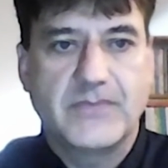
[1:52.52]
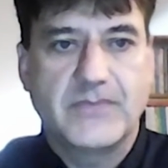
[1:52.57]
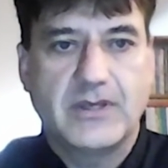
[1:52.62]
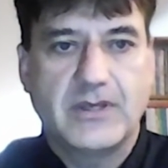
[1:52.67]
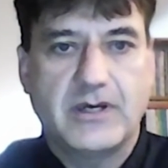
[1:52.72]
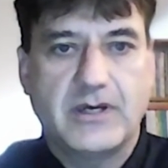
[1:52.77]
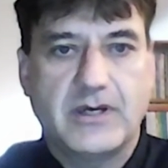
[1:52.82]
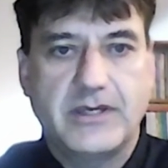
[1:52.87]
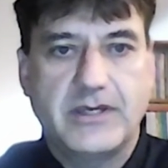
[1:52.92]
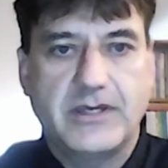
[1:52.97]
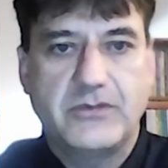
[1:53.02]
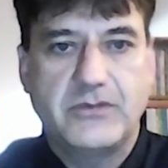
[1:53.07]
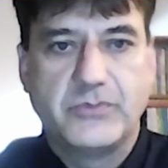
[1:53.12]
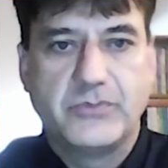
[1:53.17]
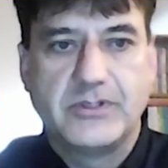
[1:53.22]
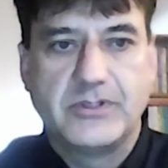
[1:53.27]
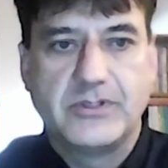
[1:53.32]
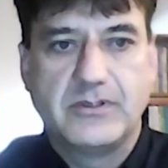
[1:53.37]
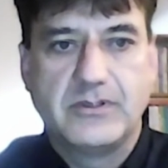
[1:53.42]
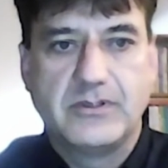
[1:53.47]
I
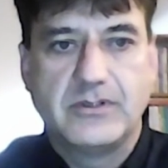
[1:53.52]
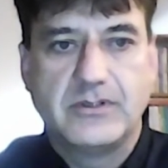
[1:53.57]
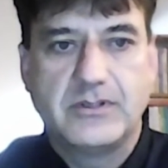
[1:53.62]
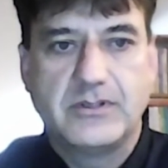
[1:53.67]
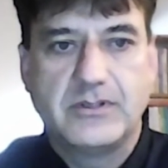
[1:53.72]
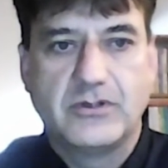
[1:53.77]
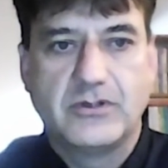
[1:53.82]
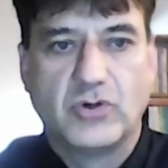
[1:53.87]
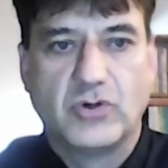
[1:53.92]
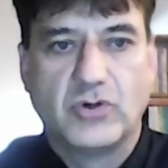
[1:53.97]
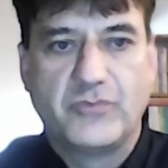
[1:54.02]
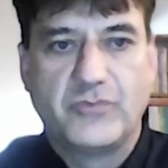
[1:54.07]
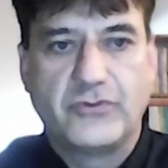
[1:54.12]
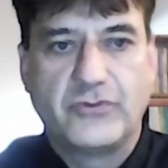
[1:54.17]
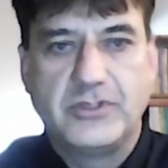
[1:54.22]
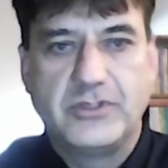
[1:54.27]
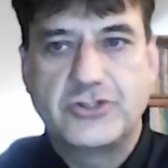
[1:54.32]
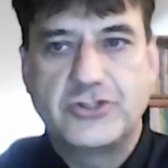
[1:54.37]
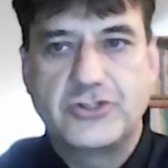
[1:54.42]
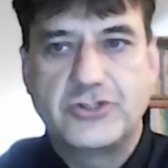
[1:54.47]
will
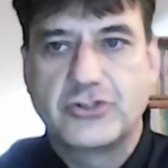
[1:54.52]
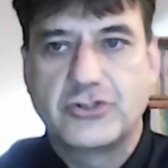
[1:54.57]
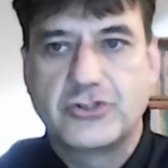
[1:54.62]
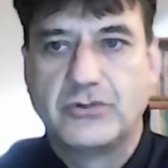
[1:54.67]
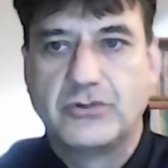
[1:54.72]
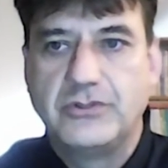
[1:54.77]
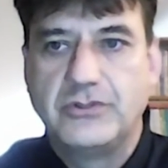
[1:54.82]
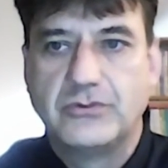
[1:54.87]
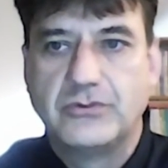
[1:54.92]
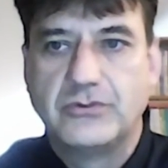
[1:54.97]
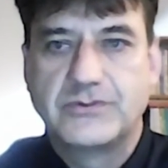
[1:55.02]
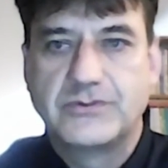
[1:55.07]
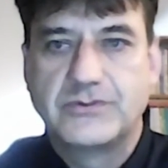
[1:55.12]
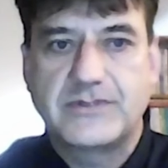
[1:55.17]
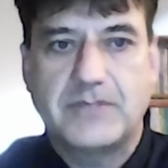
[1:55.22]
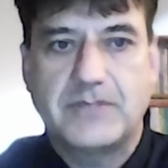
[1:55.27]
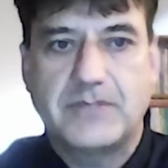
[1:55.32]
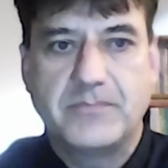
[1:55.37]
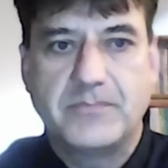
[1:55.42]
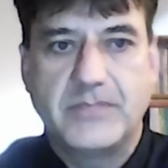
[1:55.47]
hopefully show you
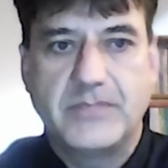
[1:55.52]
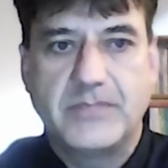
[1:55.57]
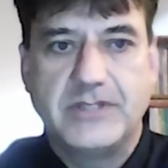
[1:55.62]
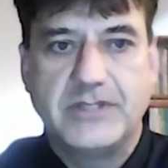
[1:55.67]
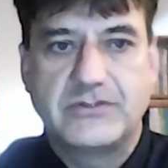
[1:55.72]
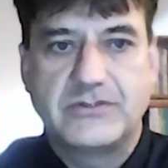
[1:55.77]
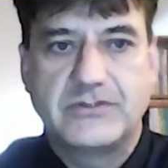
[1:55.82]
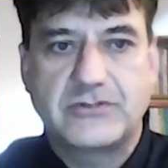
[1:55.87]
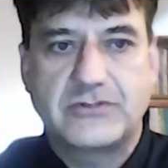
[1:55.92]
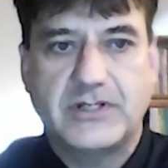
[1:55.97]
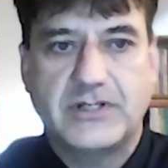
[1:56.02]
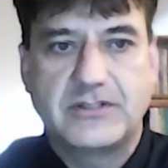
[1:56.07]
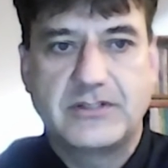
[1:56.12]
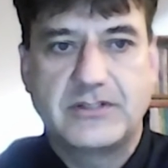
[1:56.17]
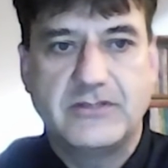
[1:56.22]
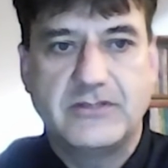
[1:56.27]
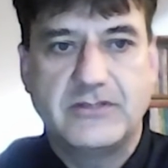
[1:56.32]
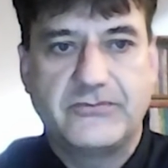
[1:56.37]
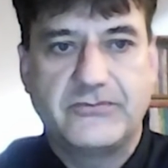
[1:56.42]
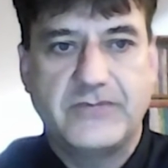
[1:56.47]
some
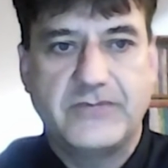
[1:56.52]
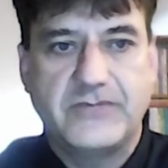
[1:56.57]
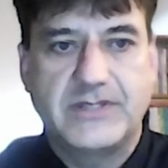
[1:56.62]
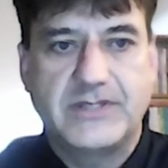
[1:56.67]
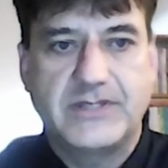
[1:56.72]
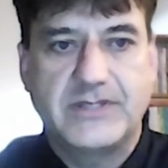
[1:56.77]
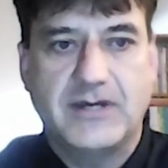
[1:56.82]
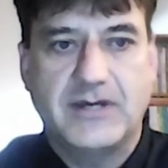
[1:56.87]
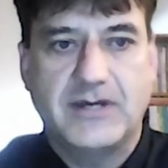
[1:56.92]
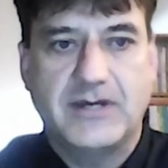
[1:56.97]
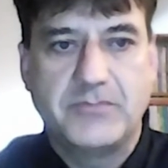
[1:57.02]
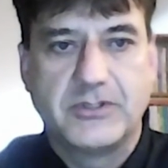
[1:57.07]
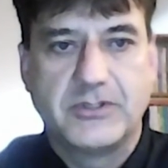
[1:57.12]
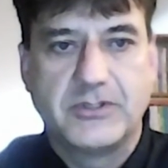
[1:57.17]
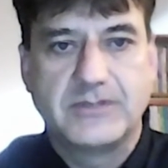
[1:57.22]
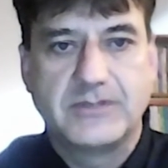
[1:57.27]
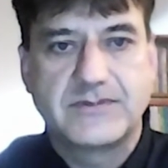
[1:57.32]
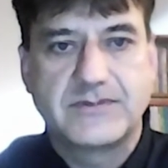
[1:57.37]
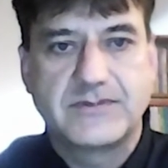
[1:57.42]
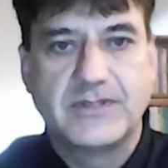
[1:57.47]
instructive
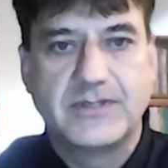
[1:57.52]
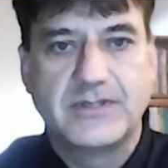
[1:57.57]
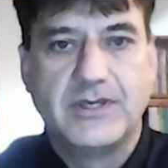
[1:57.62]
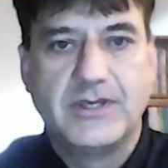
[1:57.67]
examples